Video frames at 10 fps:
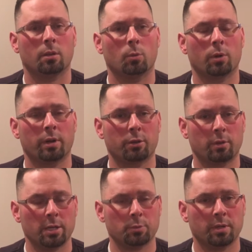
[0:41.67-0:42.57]
where I
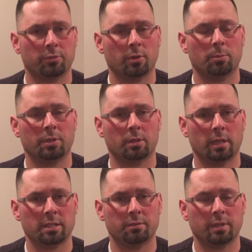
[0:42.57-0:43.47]
graduated from in the
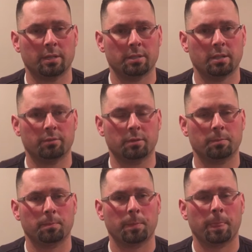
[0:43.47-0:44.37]
class of 97.
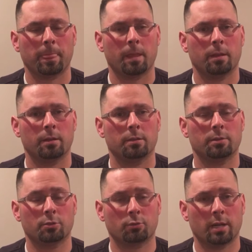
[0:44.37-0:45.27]

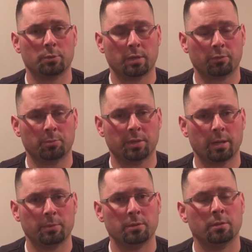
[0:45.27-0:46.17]
Since graduating from
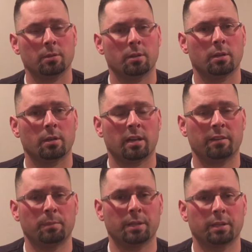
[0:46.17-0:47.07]
Diman,
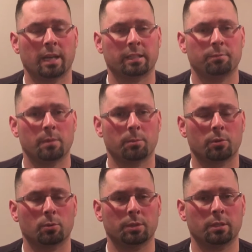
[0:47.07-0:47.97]
I've been an active
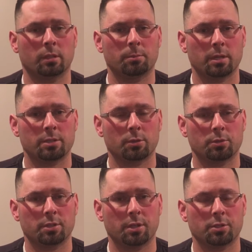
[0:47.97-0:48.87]
member with the Alumni
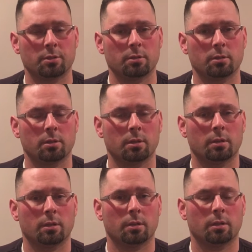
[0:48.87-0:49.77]
Association,
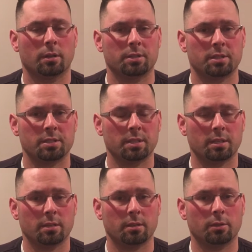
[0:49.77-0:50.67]

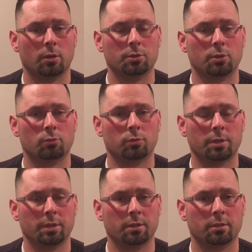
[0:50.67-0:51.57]
assisting in and also
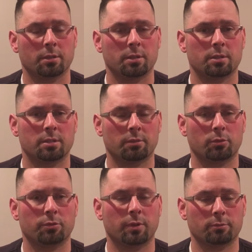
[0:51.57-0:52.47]
running
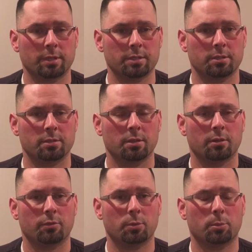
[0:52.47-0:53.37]
several fundraisers
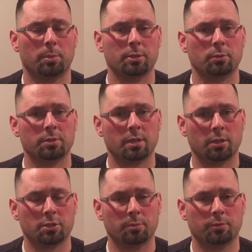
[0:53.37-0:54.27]
for the Perpetual
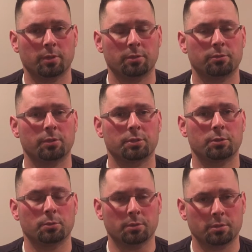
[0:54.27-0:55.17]
Scholarship Fund for the
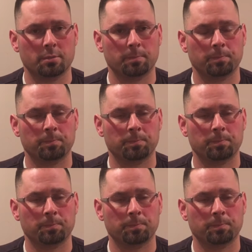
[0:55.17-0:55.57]
students.